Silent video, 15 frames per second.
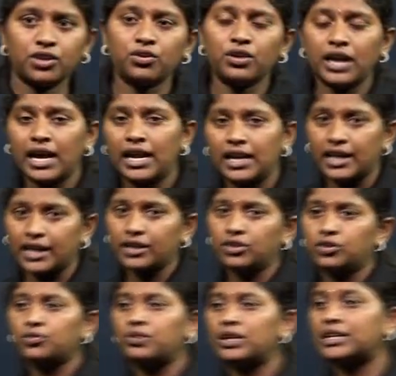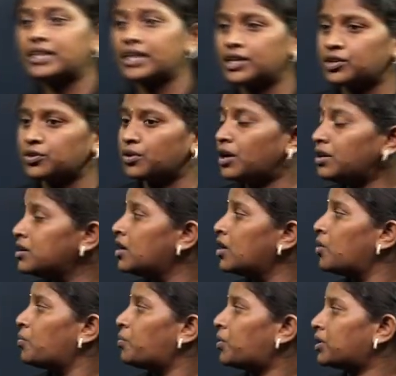your ln, you will get your
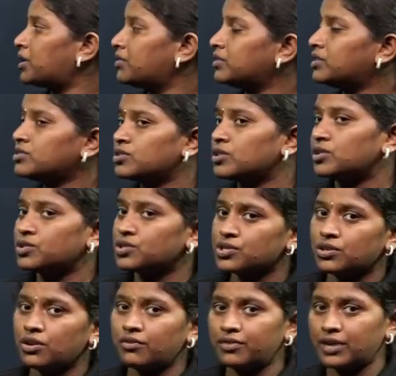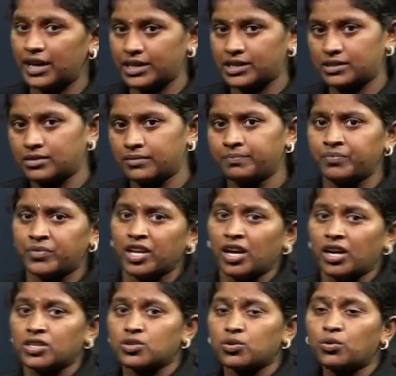whatever the solution of x.
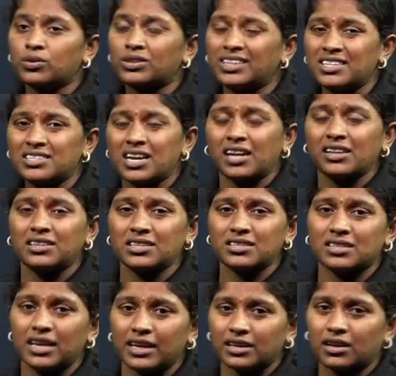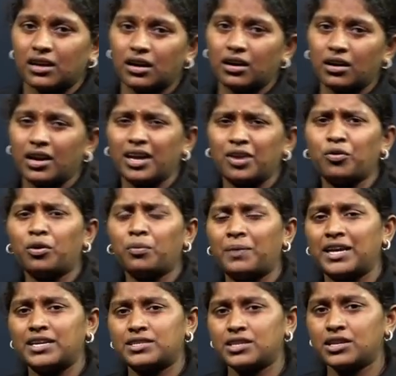So these are just like your
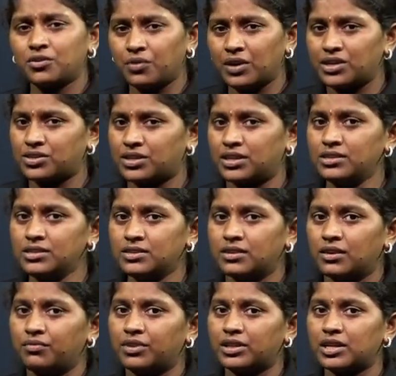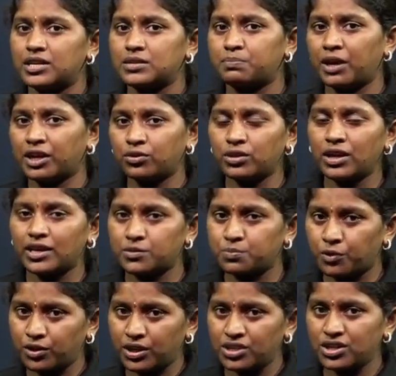basic questions with respect to the
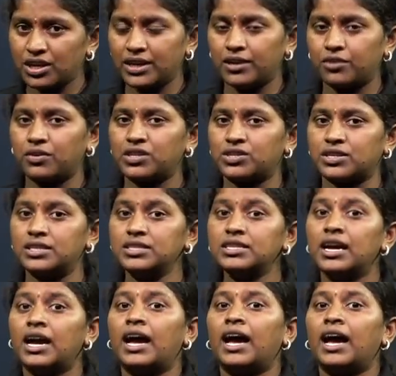exponential equations,